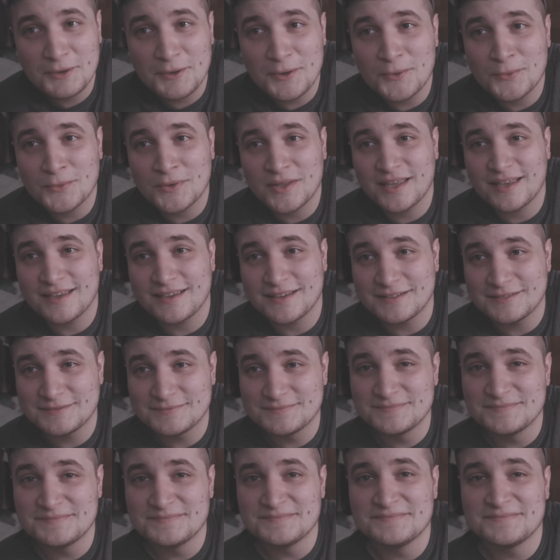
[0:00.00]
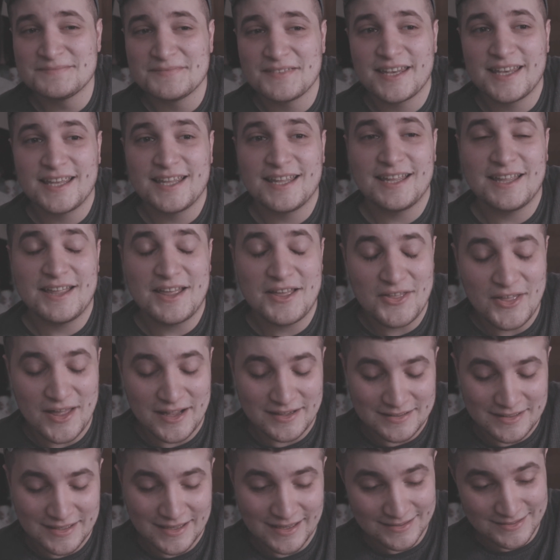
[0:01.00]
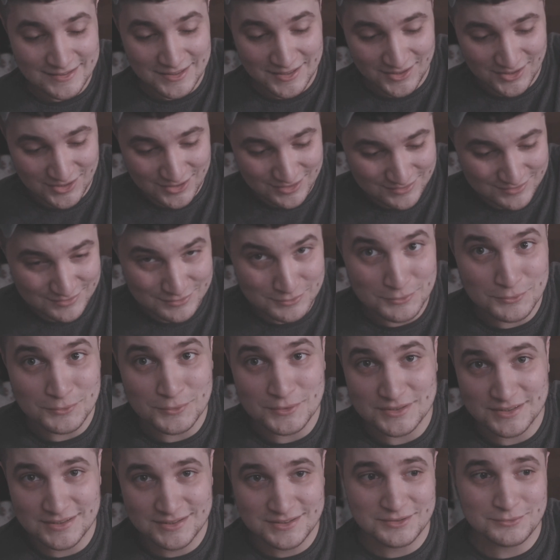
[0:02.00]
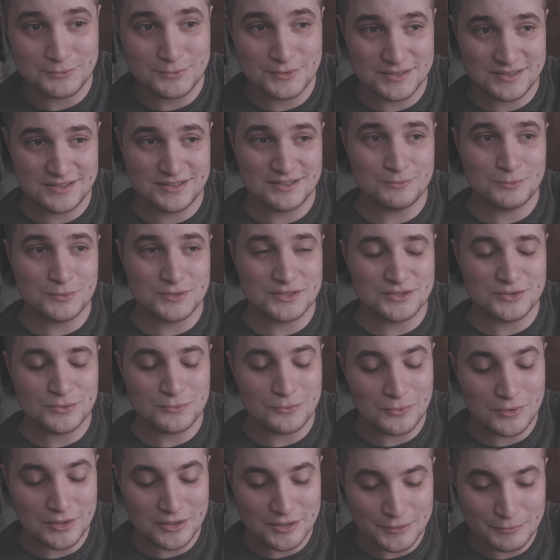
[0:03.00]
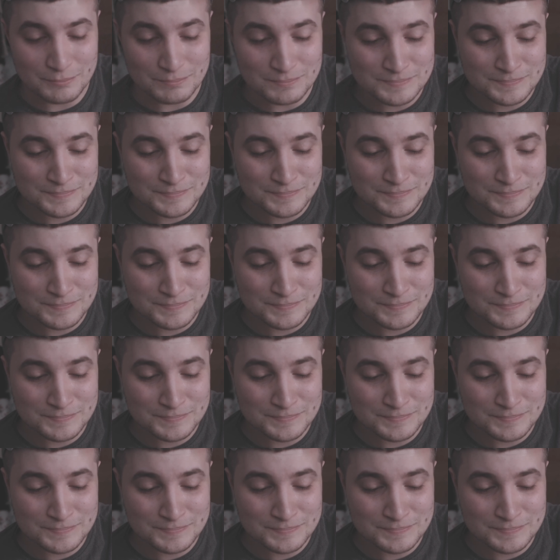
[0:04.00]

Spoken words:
Okay, that last hit was the one.